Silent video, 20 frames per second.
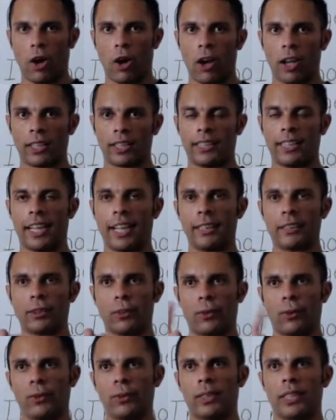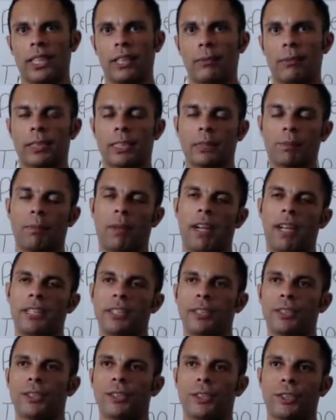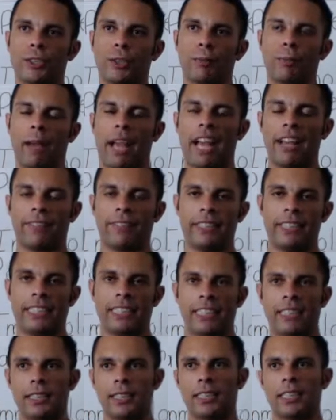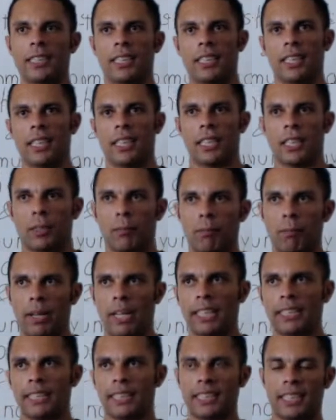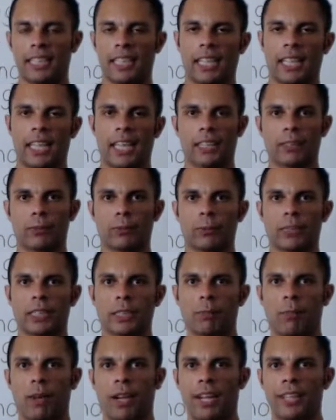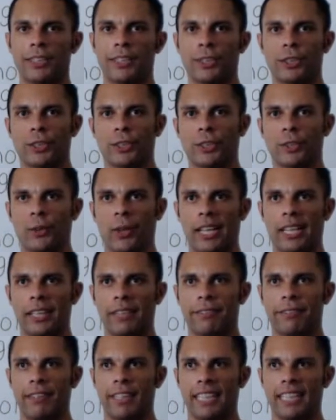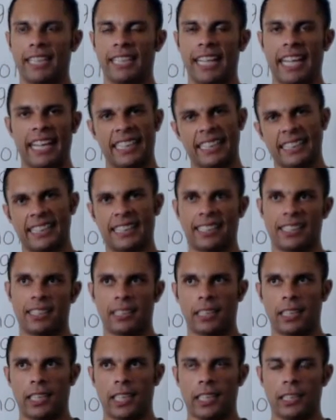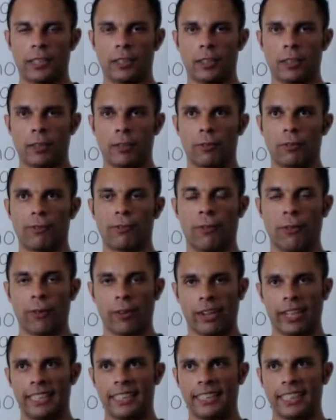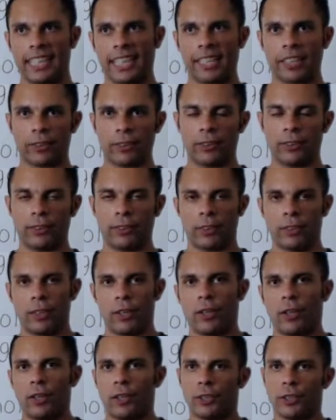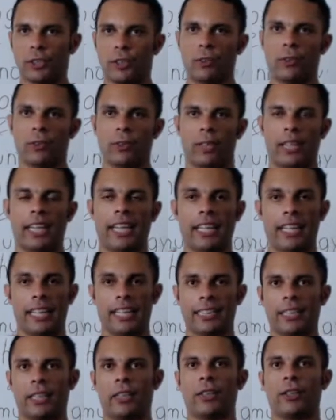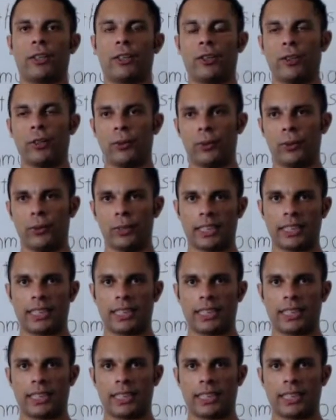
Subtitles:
not only responds to pathogens, but it responds to anything that is foreign in general. So this includes